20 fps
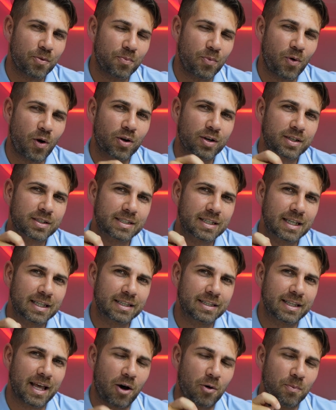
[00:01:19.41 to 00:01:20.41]
box
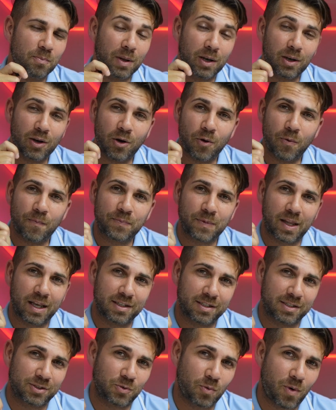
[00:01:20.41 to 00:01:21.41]
down below
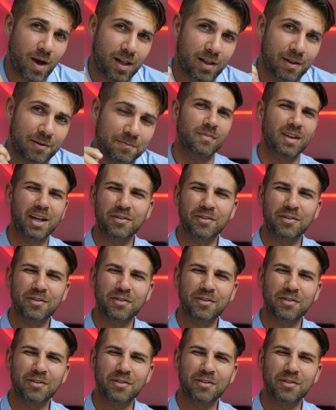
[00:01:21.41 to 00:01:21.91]
as well.